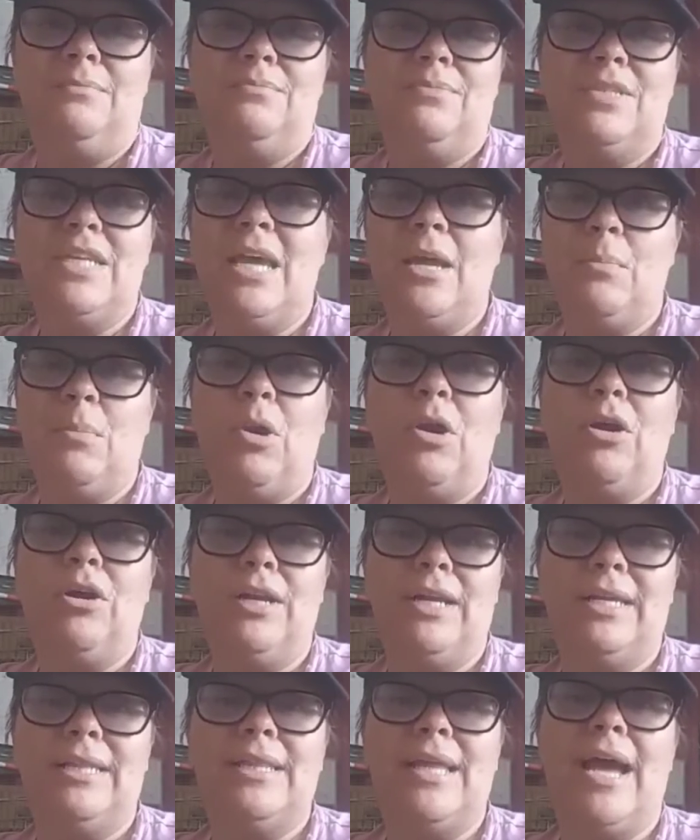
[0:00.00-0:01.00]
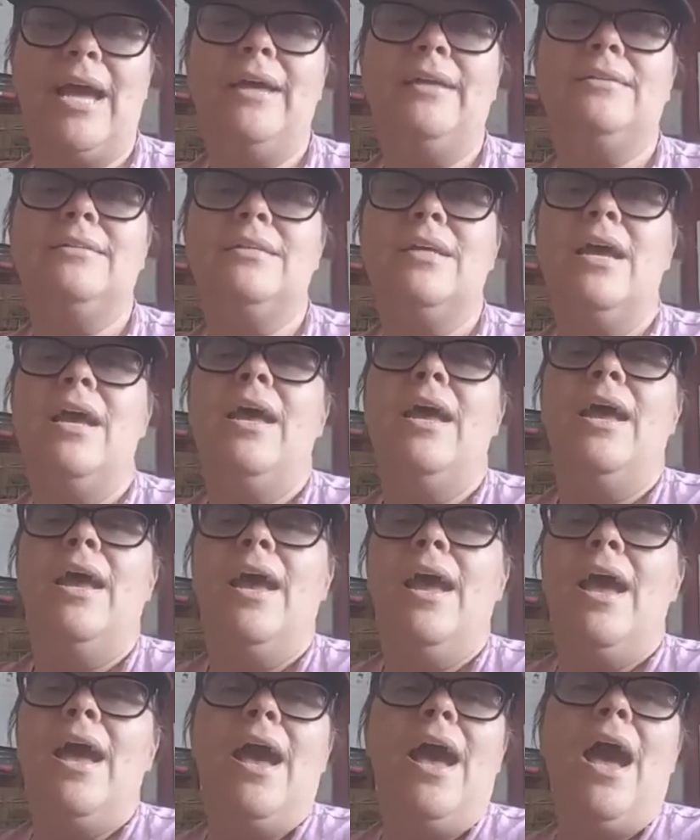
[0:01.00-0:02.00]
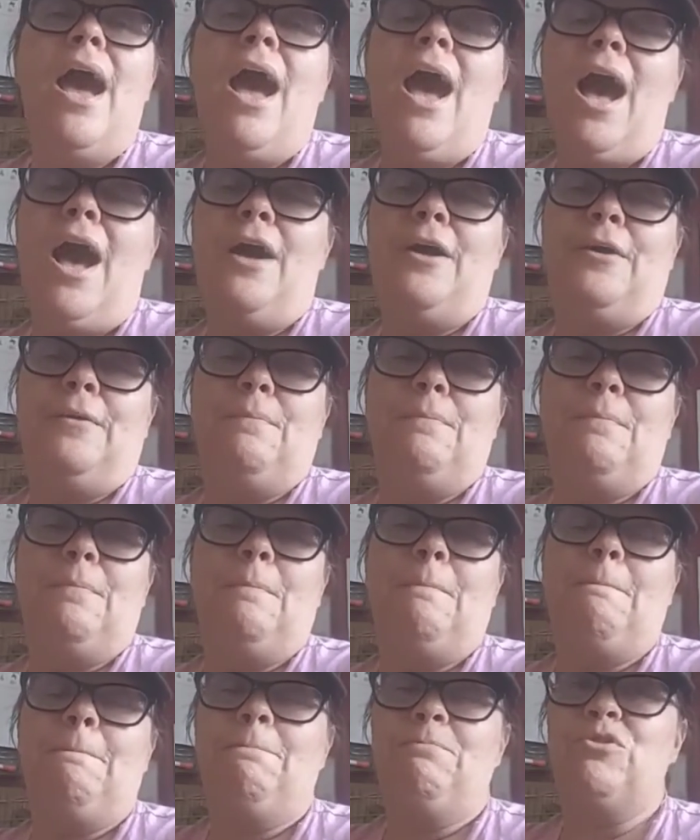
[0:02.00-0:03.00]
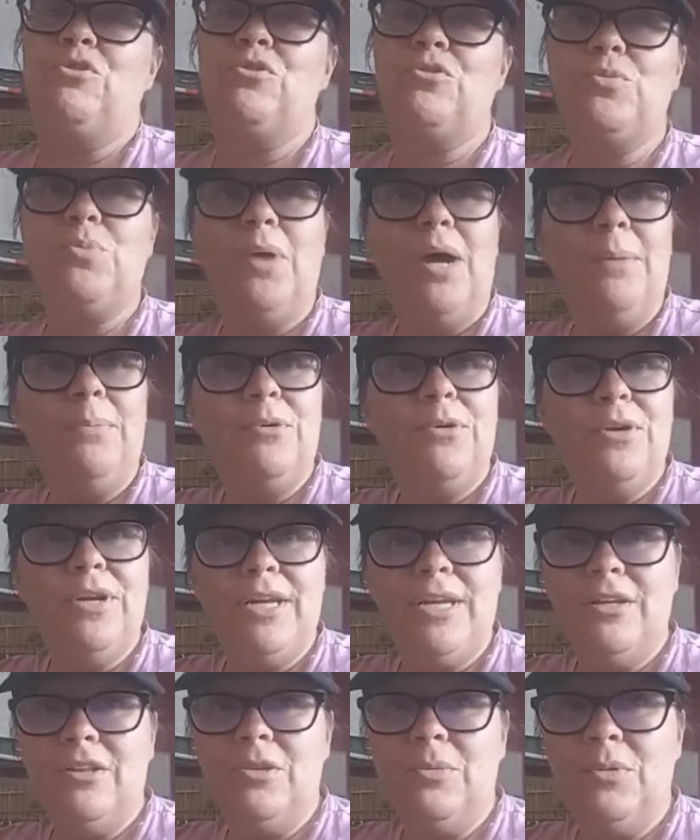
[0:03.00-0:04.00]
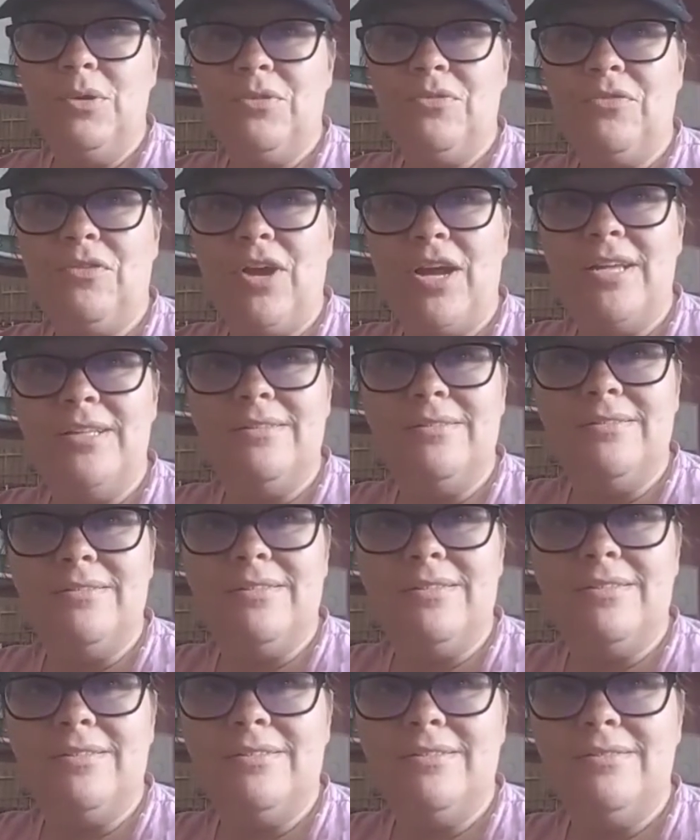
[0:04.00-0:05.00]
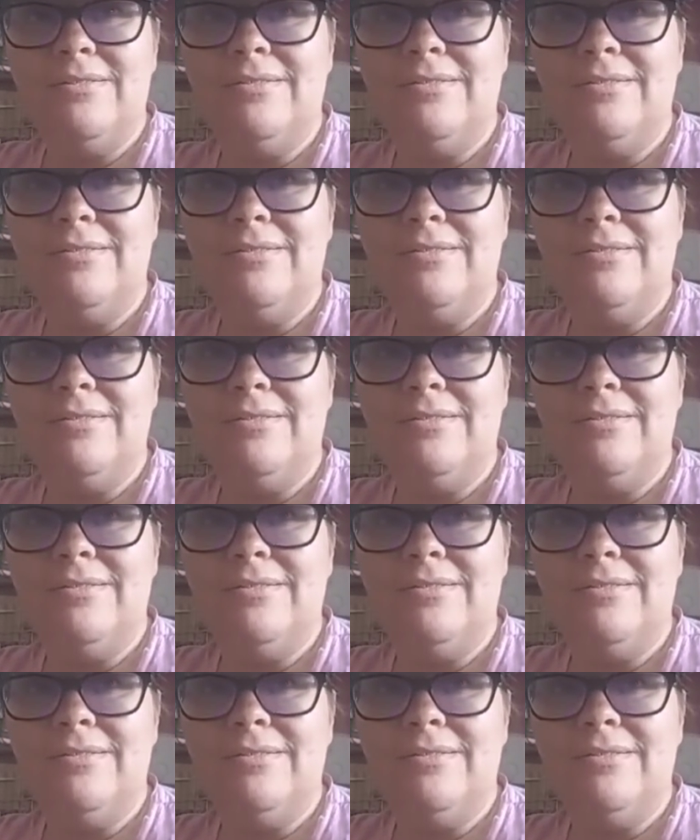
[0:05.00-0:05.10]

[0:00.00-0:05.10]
take part in that. Um, Swap curriculum with friends.